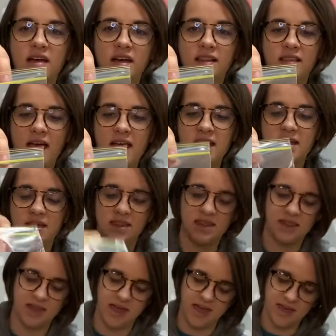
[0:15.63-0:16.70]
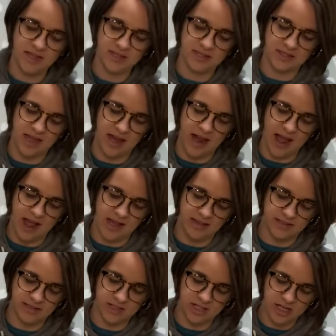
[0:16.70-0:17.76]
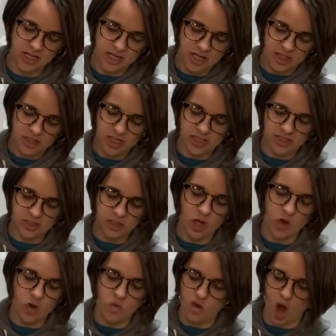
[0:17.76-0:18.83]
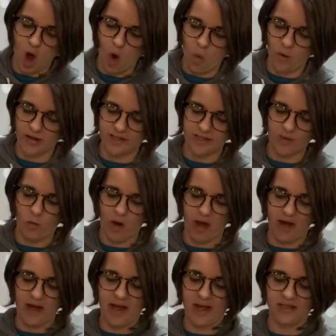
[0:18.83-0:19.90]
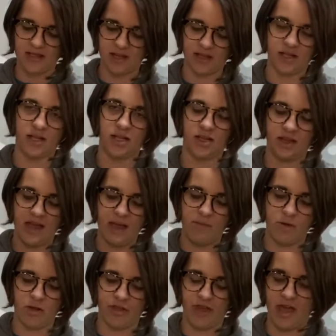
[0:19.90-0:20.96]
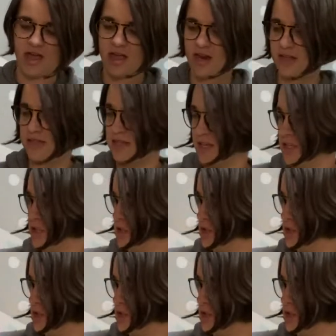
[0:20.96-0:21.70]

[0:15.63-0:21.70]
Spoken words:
like this, and it has, just so you know what it is, a little label thing, and it says